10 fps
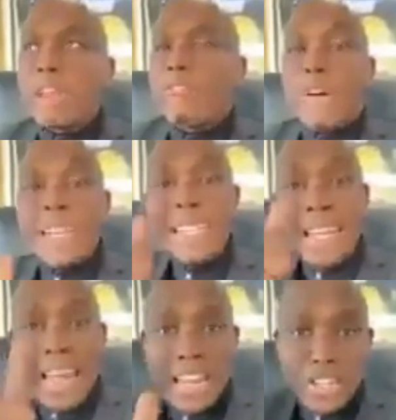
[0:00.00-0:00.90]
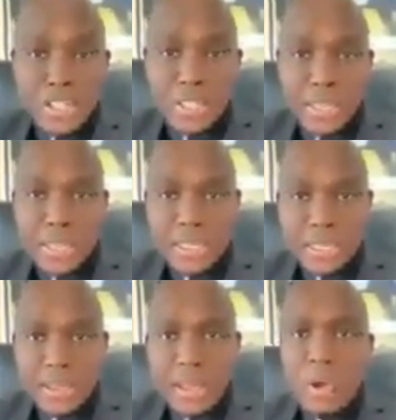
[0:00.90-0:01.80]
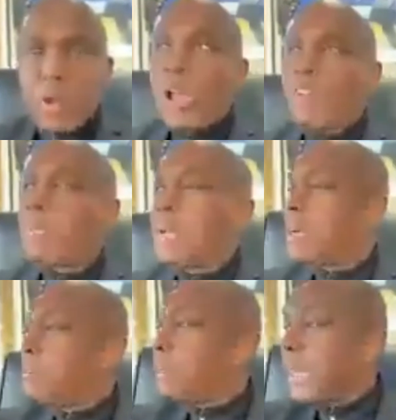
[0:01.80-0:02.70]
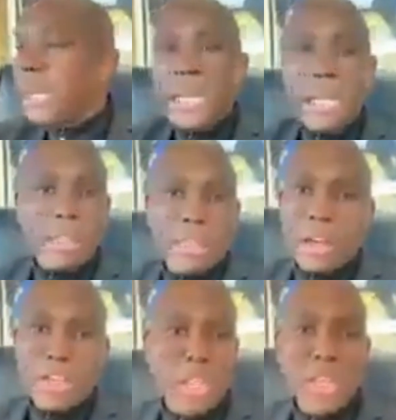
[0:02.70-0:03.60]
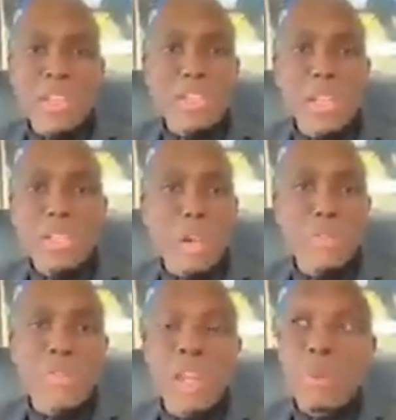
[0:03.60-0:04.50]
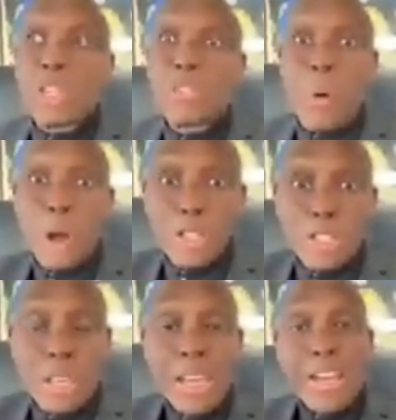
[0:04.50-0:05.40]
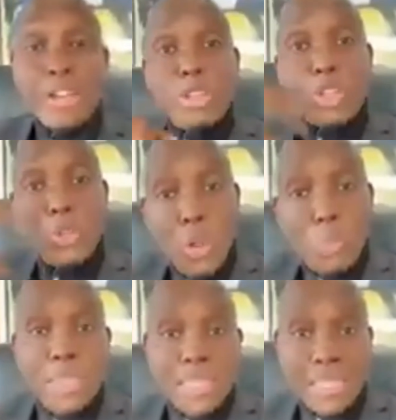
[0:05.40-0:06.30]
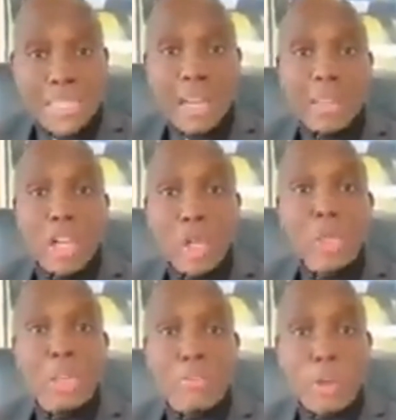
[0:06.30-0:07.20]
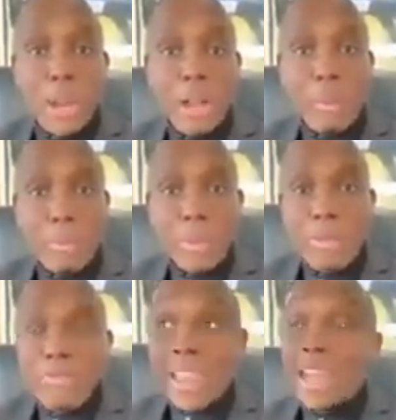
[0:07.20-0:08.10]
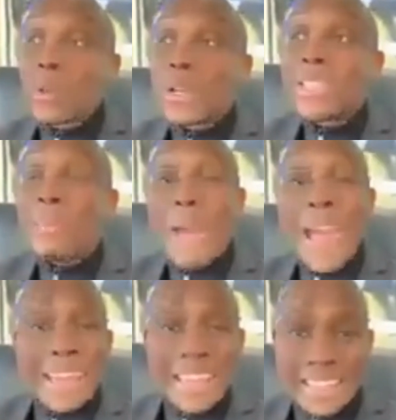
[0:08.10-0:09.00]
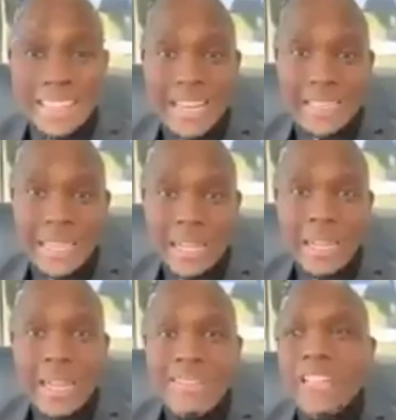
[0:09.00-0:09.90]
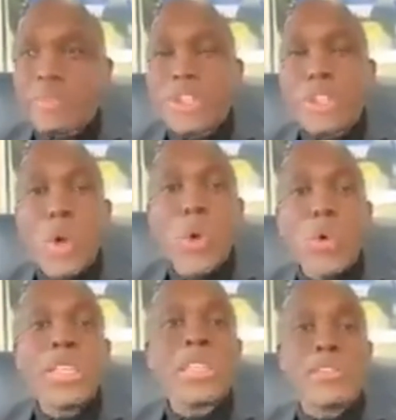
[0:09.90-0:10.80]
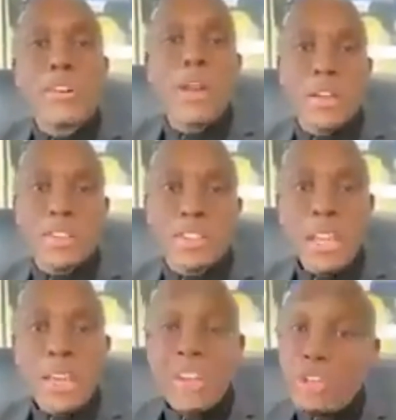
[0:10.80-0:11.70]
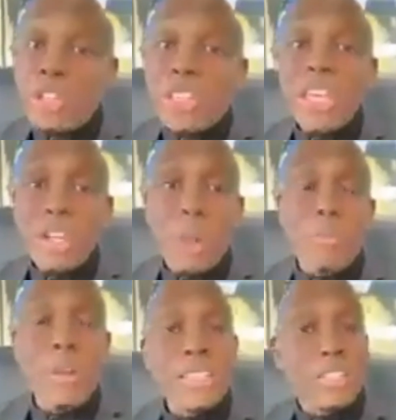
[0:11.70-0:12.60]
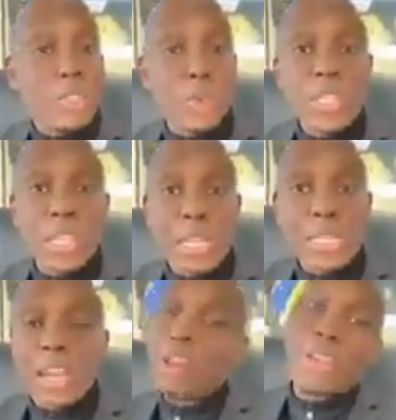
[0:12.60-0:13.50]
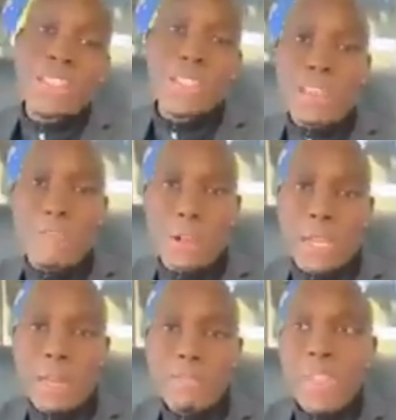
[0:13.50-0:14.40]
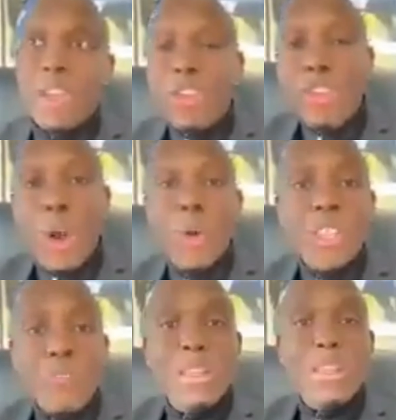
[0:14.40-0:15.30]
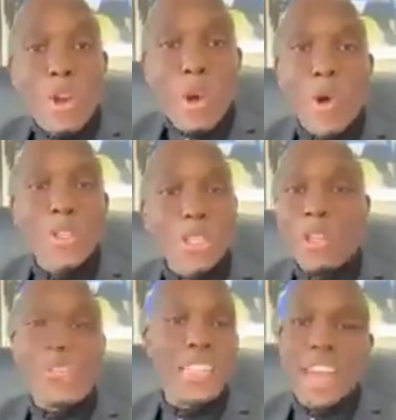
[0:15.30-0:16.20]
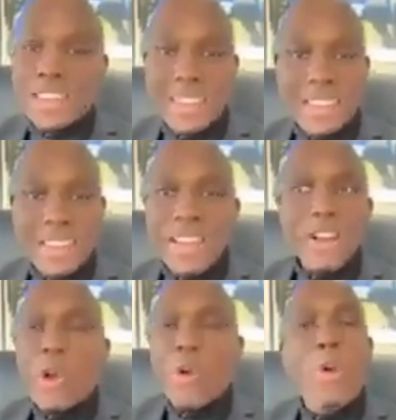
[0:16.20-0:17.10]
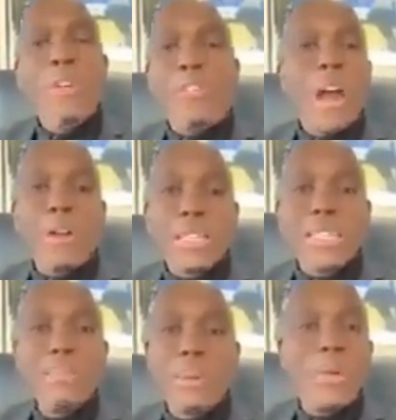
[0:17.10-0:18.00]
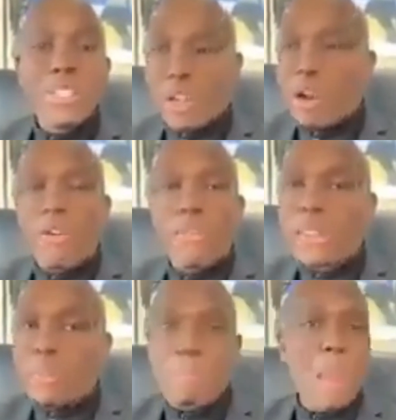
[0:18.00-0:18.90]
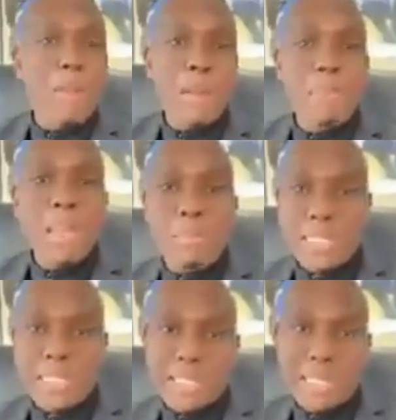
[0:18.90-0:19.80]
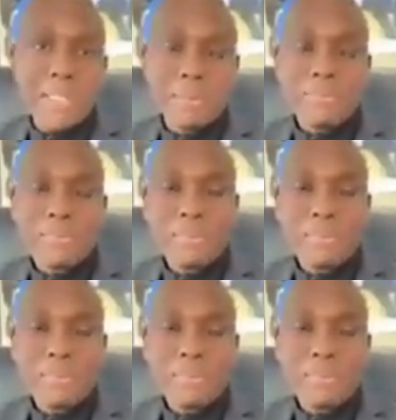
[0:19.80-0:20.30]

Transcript: funding agencies who have been completely lethargic in terms of their response to small businesses out there looking for help, as well as a banking sector that's been so risk averse that you'd think it operates in Switzerland and not in South Africa. Those have been the causes of death. Coronavirus simply was the coffin that buried many businesses.